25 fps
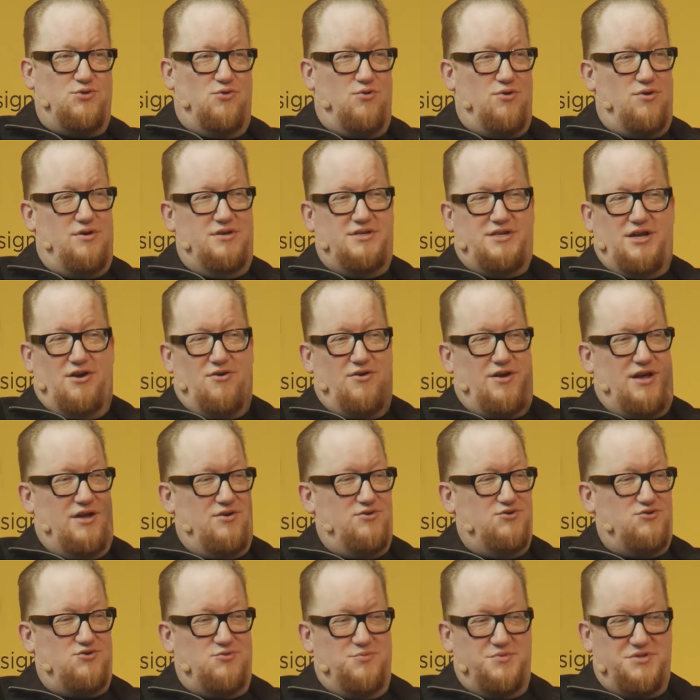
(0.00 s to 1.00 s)
or
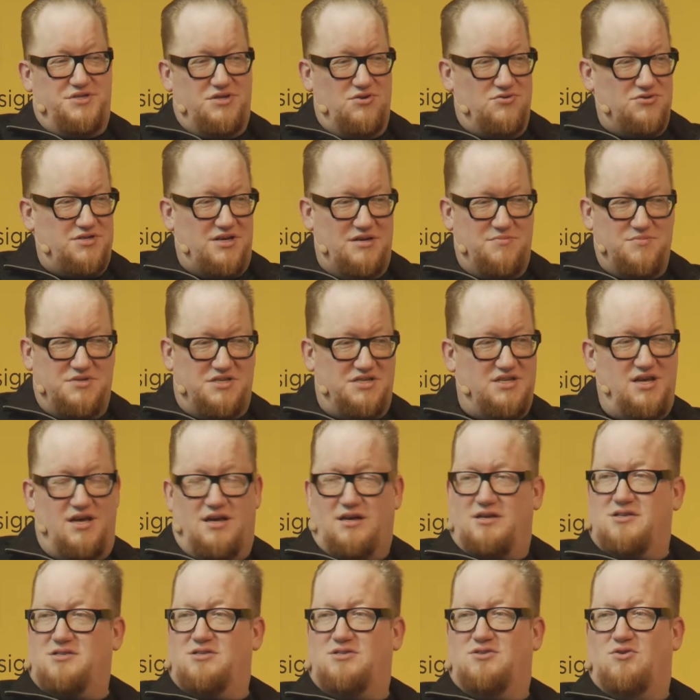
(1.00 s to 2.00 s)
interrogators from SEAL Team
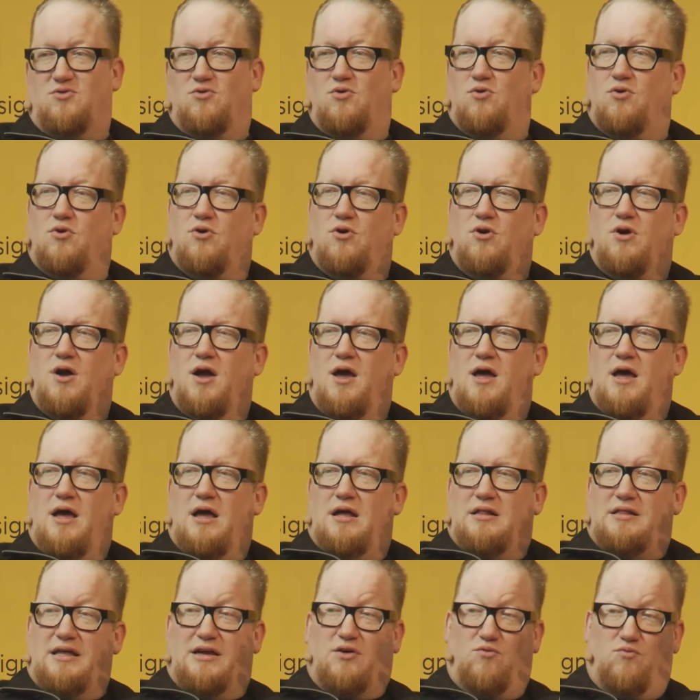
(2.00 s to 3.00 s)
Six or
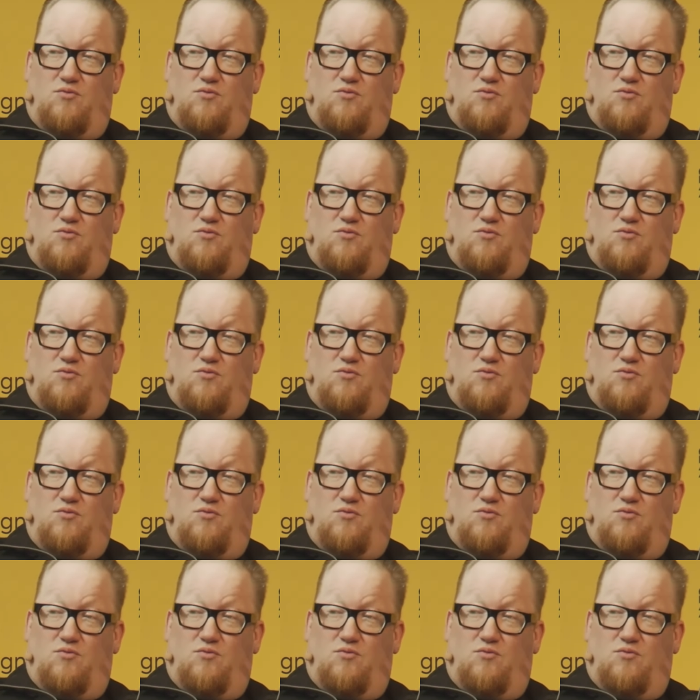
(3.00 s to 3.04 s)
like